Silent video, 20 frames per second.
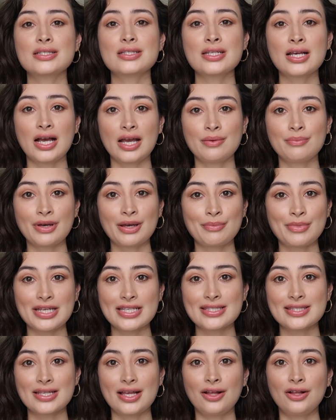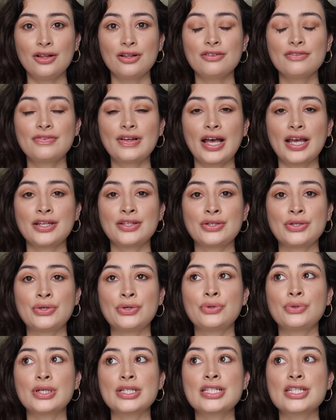time by myself, I
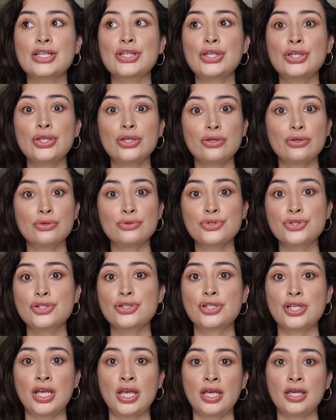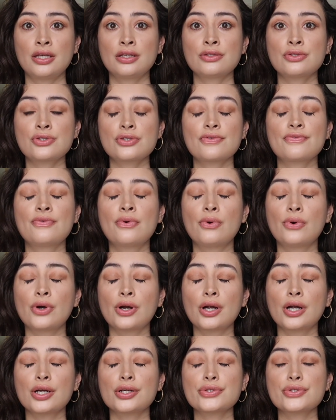know it's a huge change
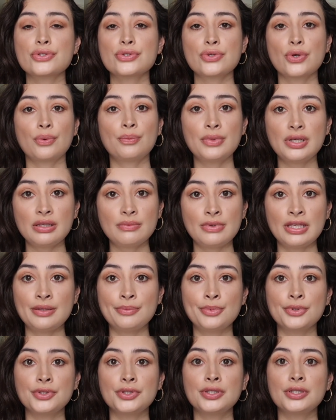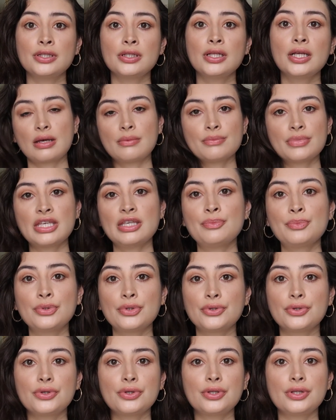for so many people. Some
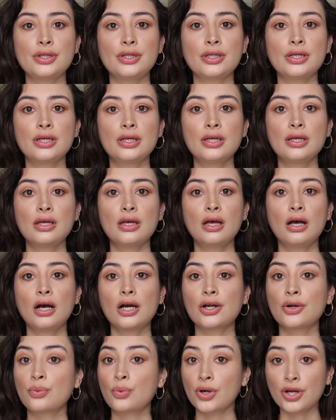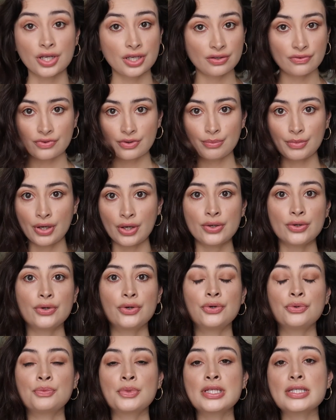people are working from
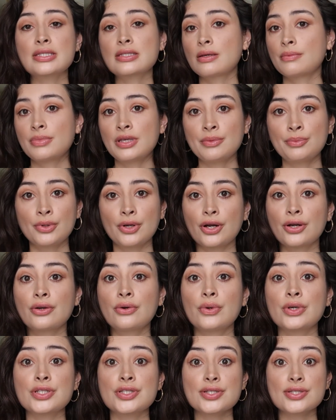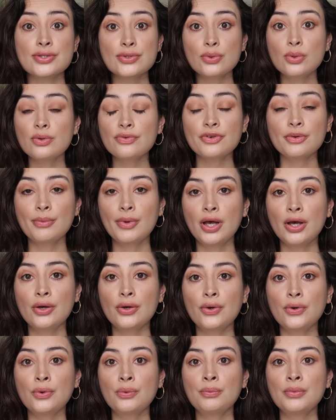home, some people are going to school from
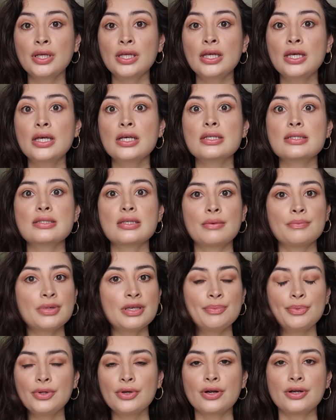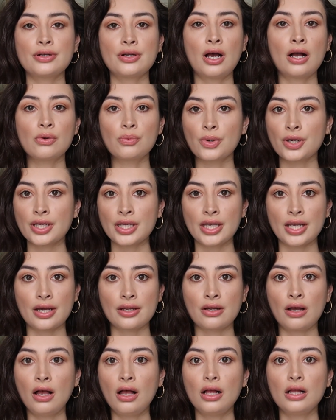home, some people are not working
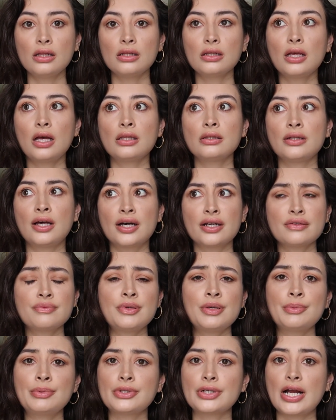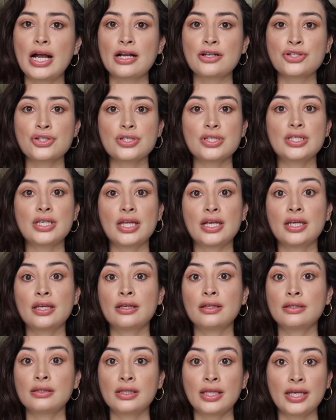at all. A lot of people are actually
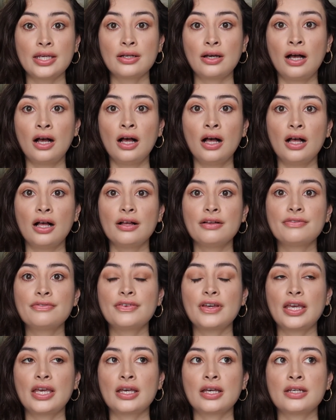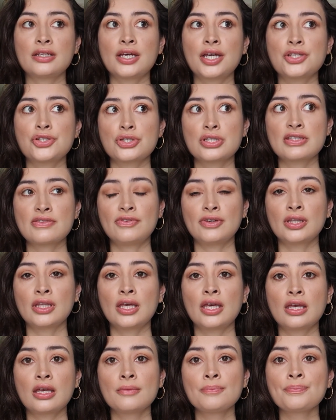getting laid off, and I just feel
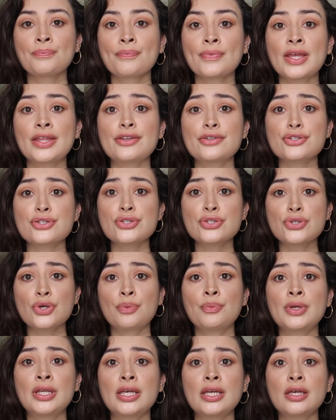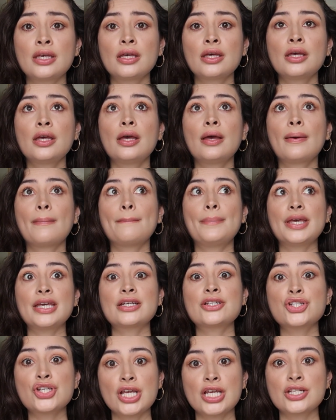like there's so many
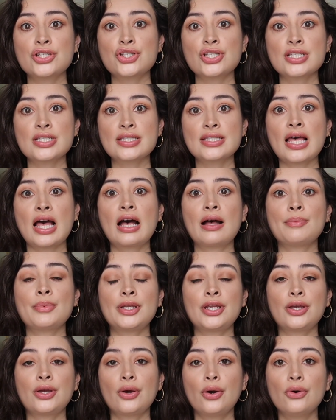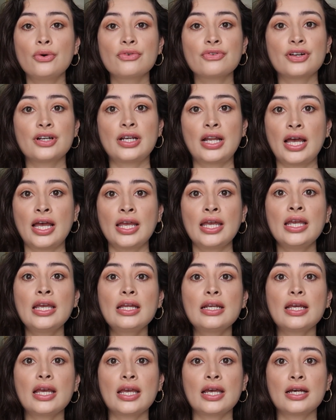big changes happening
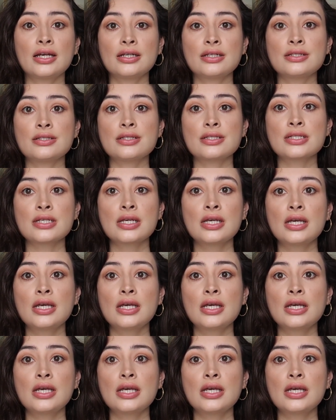overnight, and